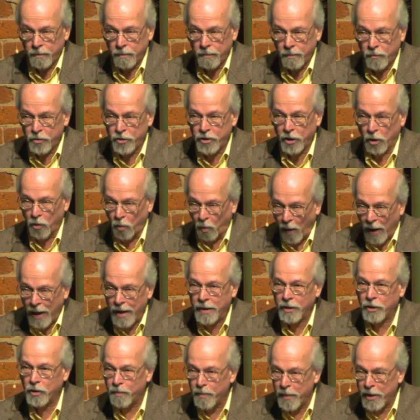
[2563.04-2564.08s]
Was the
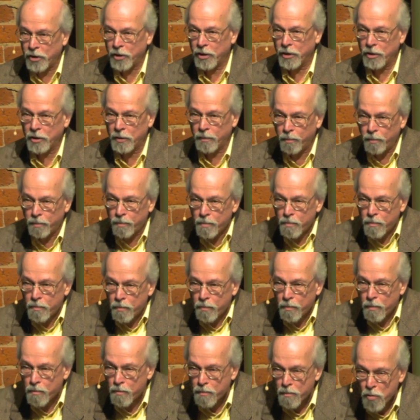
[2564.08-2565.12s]
greatest missions
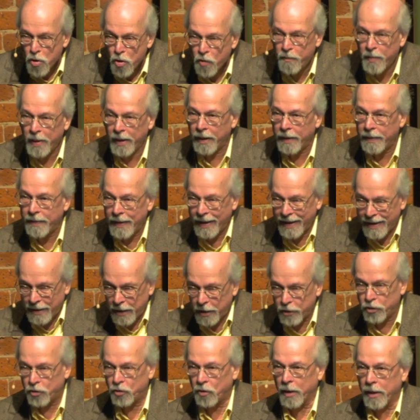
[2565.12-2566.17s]
movement in
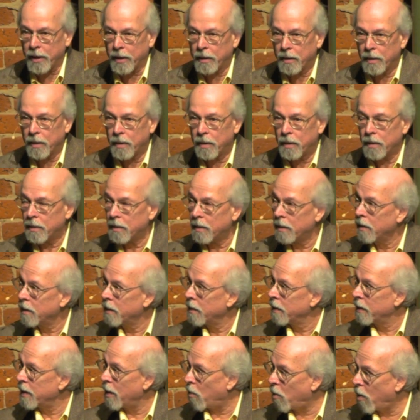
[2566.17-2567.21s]
history.
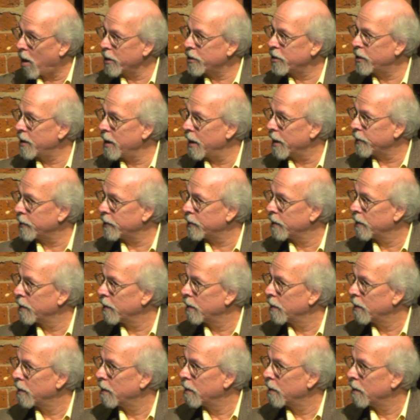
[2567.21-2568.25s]
Now watch this.
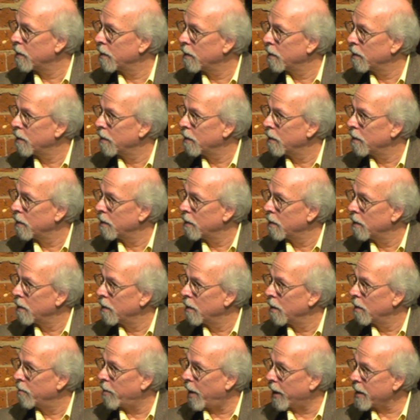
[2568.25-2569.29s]

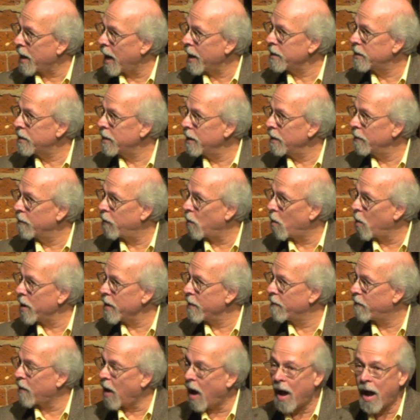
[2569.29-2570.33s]
By
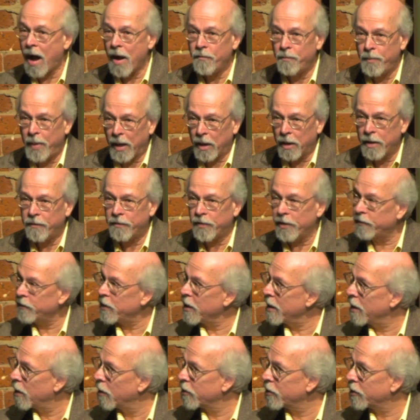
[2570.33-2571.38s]
1945, barely
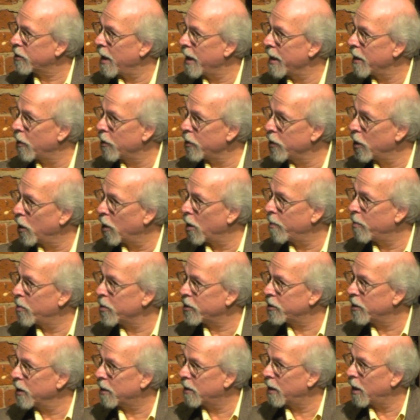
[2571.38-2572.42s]
50 years later, Europe
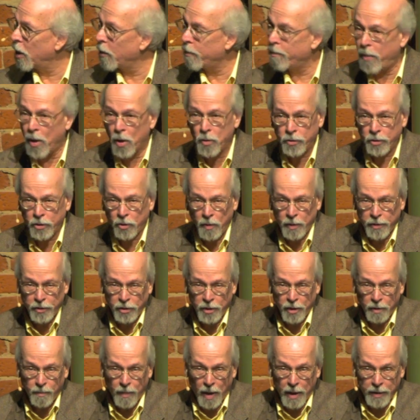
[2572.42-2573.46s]
was declared
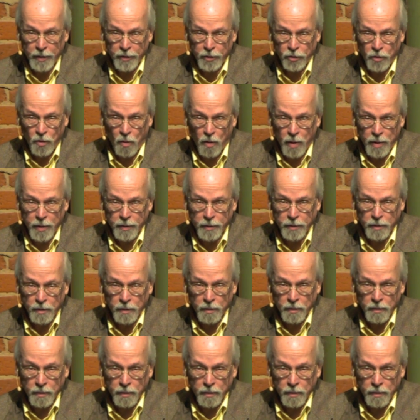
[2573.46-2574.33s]
post-Christian by historians.